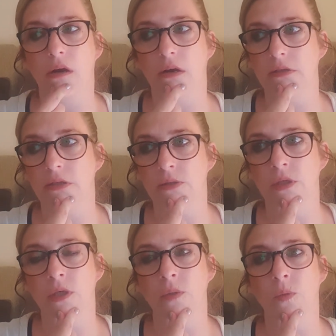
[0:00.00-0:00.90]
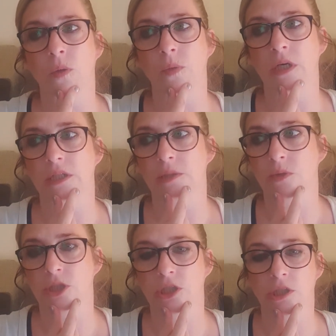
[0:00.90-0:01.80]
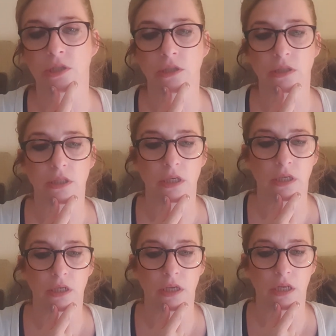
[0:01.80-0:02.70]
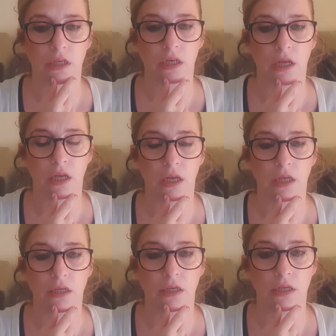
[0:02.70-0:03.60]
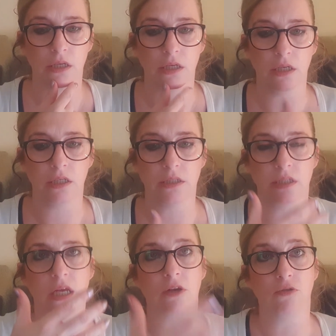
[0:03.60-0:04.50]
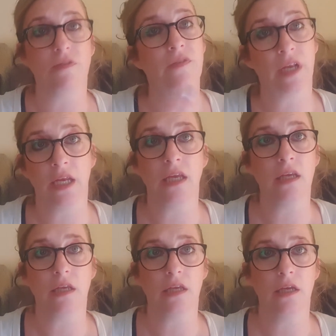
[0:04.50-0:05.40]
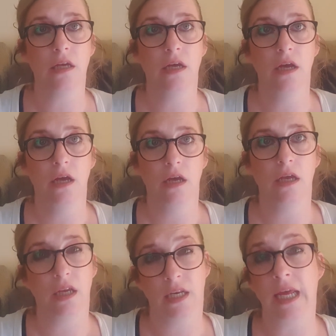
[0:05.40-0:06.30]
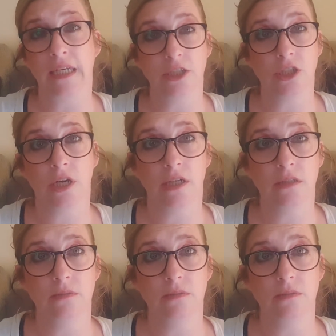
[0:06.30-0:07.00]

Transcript: don't know what word I would use. It's necrophilic in nature.